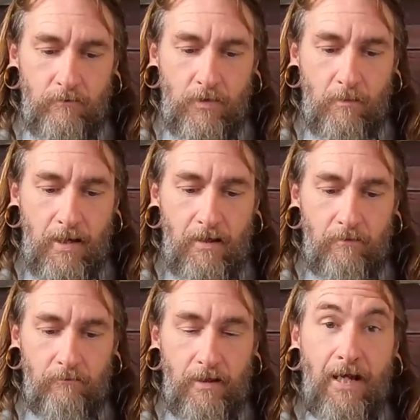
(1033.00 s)
to make
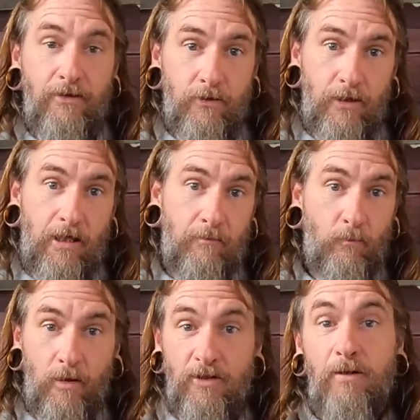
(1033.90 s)
that
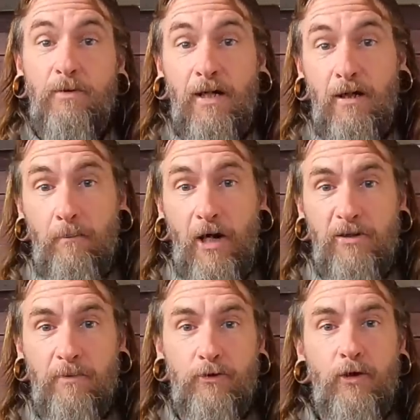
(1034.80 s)
dream, what seems like an
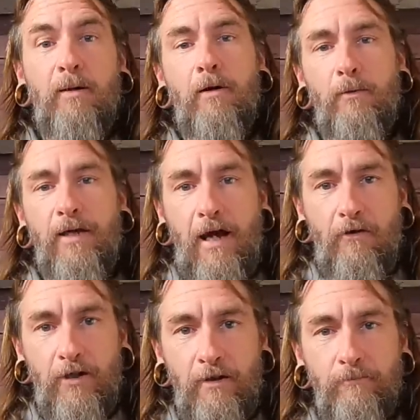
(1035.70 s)
impossible dream, a
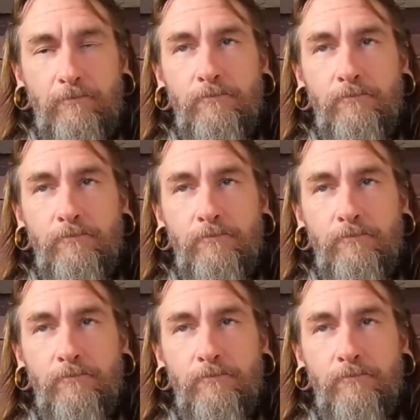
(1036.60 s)
reality,